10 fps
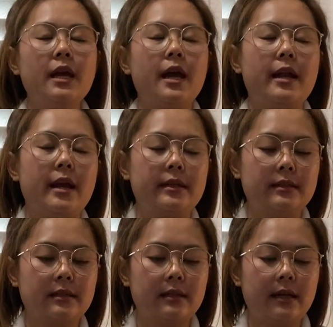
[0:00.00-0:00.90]
and
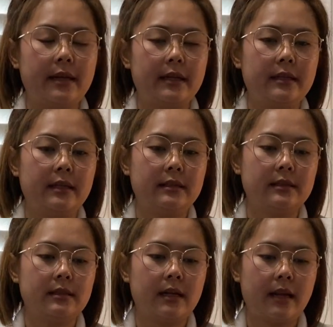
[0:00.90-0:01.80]
then is
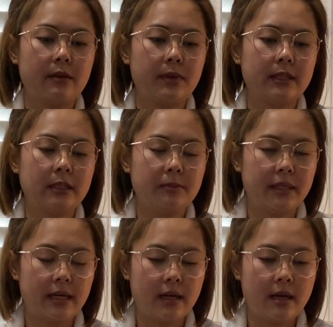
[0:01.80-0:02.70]
another one gonna be
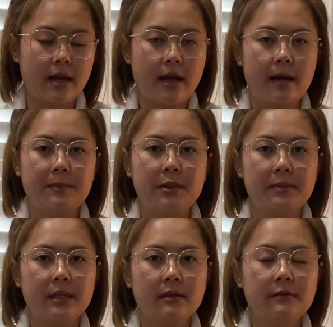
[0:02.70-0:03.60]
the
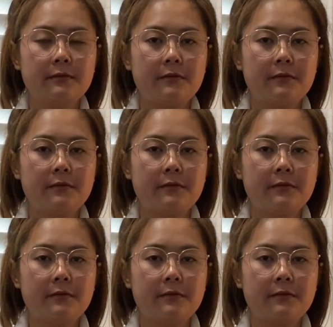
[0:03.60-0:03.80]
abdomen